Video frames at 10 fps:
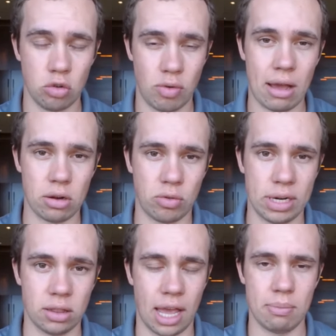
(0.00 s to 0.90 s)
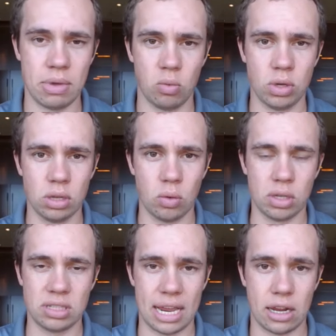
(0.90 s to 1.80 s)
round of realignment will
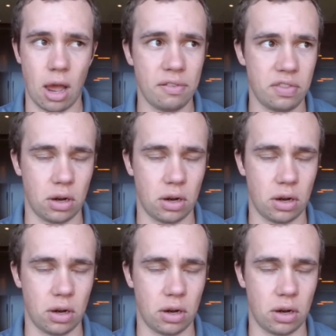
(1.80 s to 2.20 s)
will take off.